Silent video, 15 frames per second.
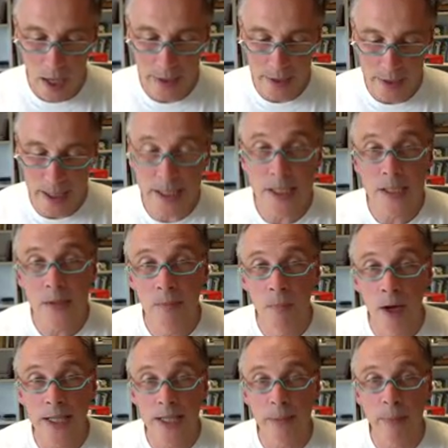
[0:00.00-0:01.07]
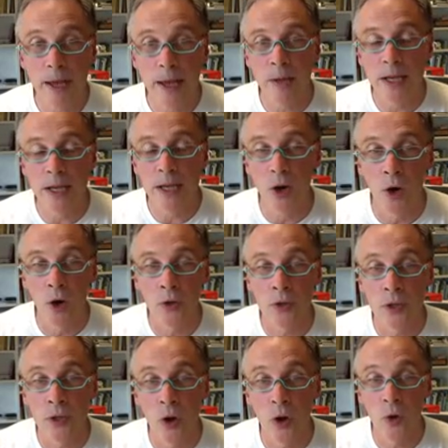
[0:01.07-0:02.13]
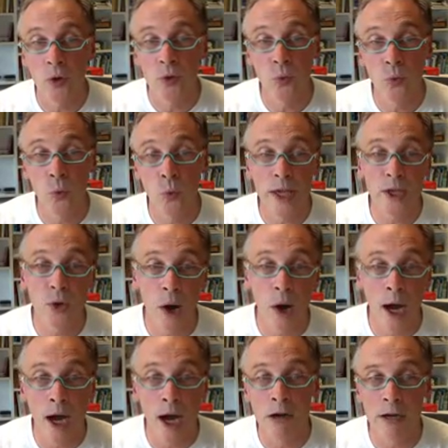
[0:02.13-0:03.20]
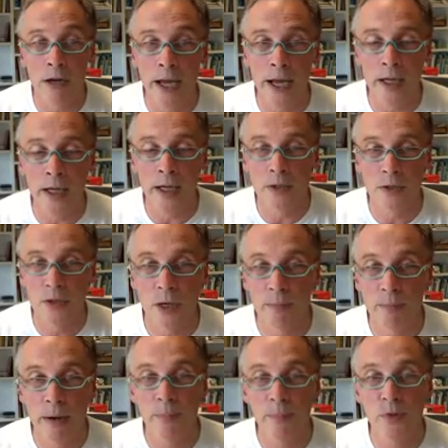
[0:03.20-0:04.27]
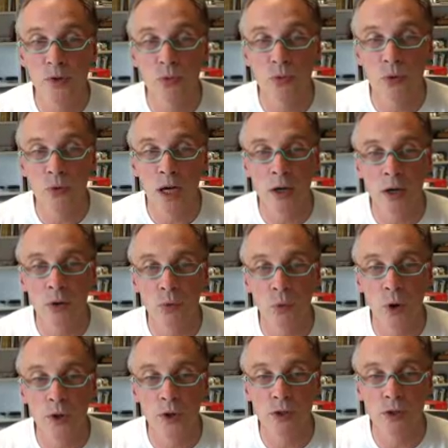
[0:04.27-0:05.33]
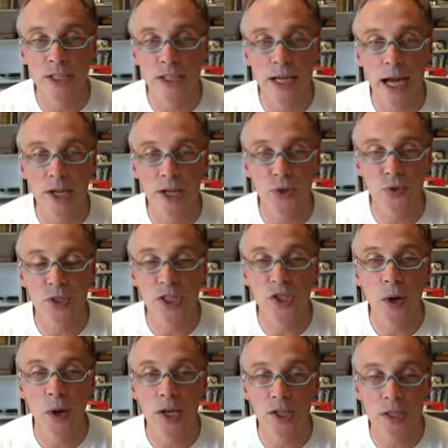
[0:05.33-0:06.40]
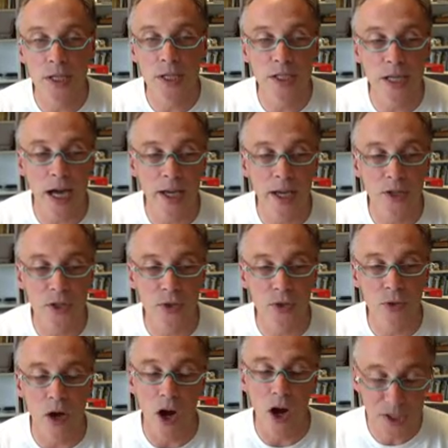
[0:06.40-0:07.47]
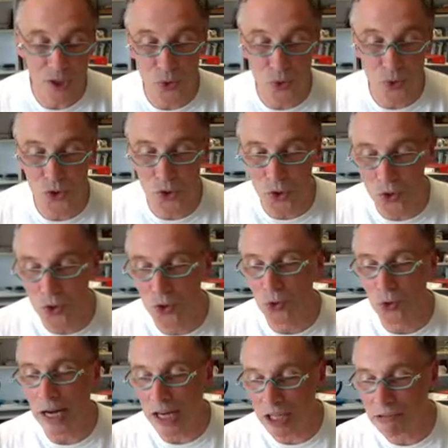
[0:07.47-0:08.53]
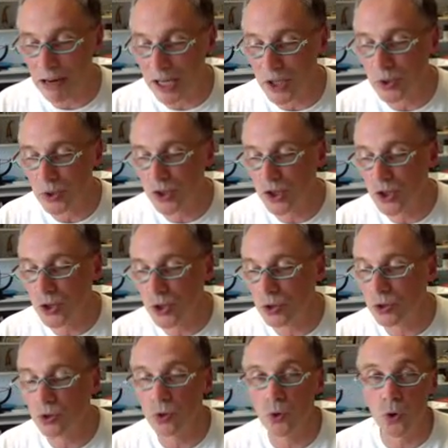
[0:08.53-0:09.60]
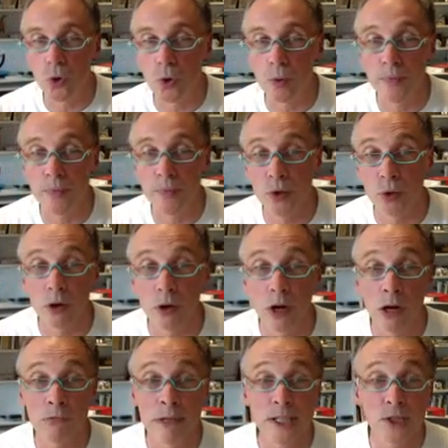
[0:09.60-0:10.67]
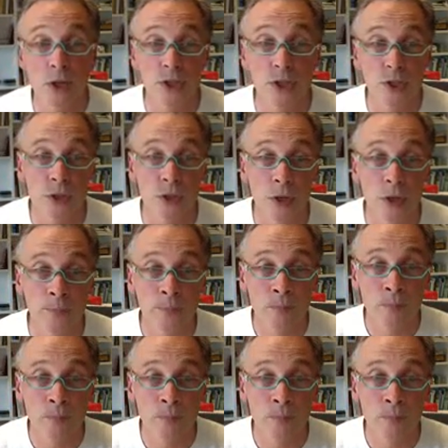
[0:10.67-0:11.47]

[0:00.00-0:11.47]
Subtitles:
This might depend a bit on where you are and perhaps what your educational situation is. Are you a high school student or an undergraduate student or a research student?